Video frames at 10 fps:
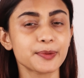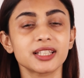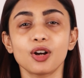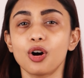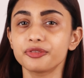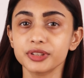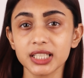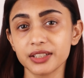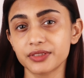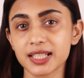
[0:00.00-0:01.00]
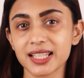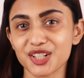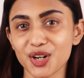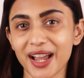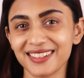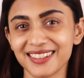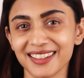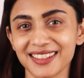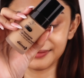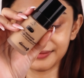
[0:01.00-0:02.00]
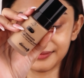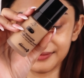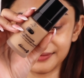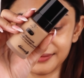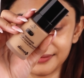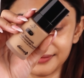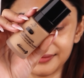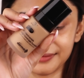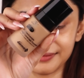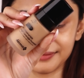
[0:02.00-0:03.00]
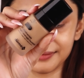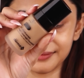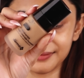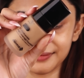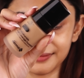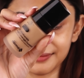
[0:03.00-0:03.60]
but they often leave the skin dry and cakey. For these issues, we have the